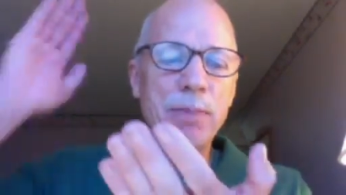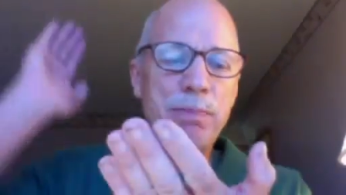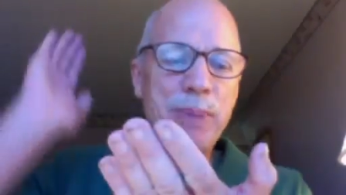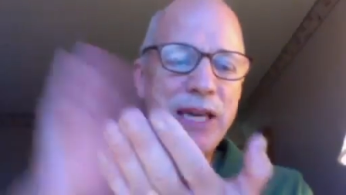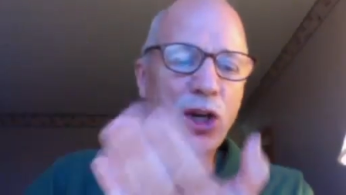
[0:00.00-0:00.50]

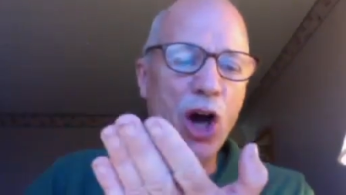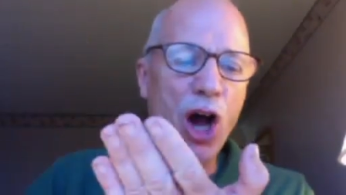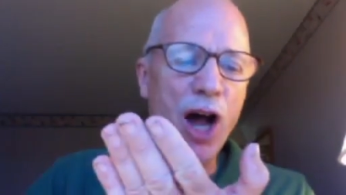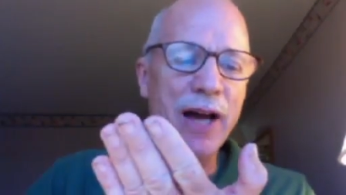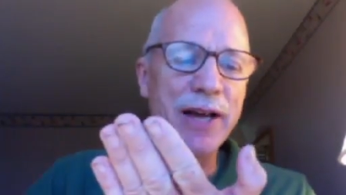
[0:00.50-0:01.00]

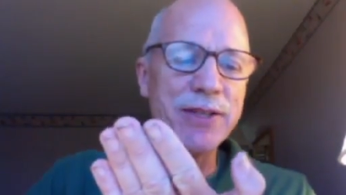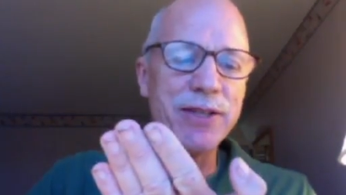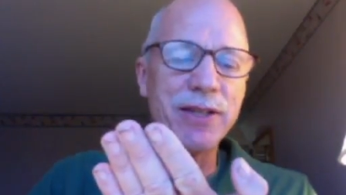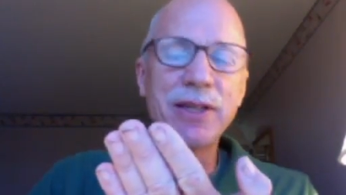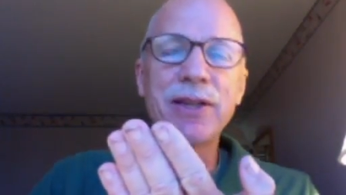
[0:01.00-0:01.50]

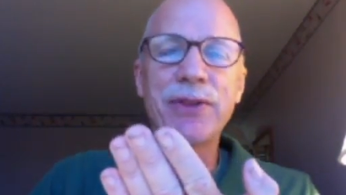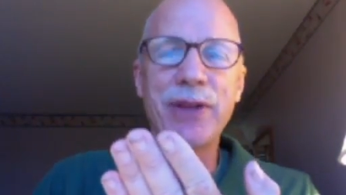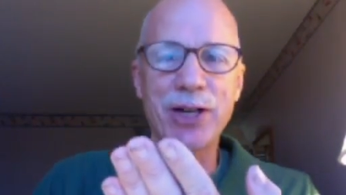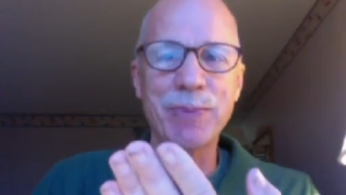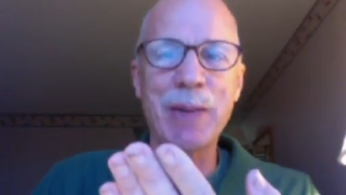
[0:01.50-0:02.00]
because,
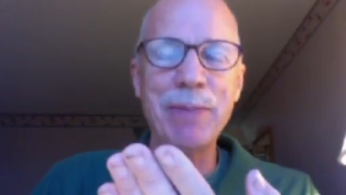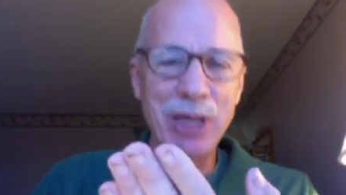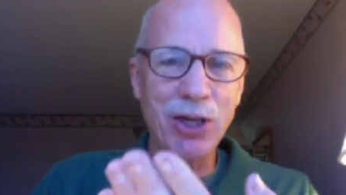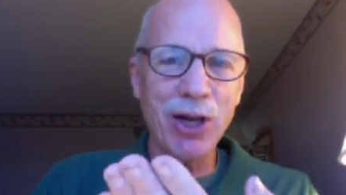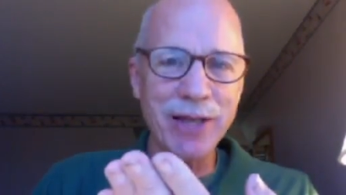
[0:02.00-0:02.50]
there's my
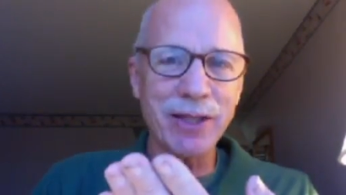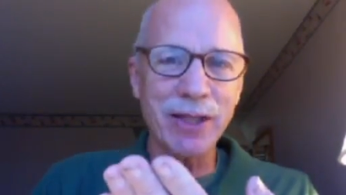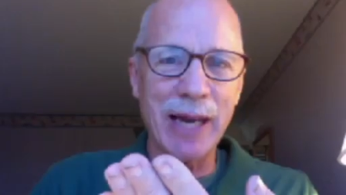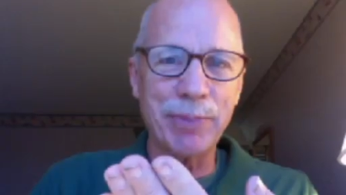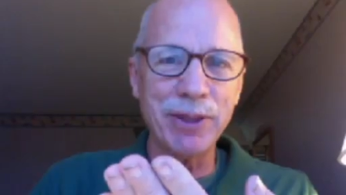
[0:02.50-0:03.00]
because
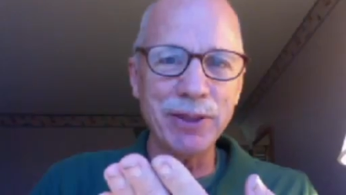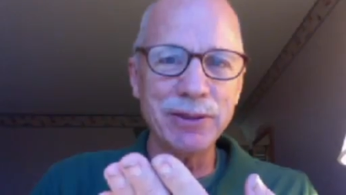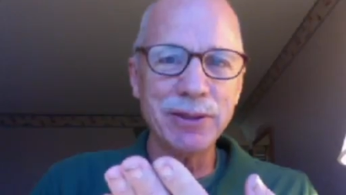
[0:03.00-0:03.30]
clapper,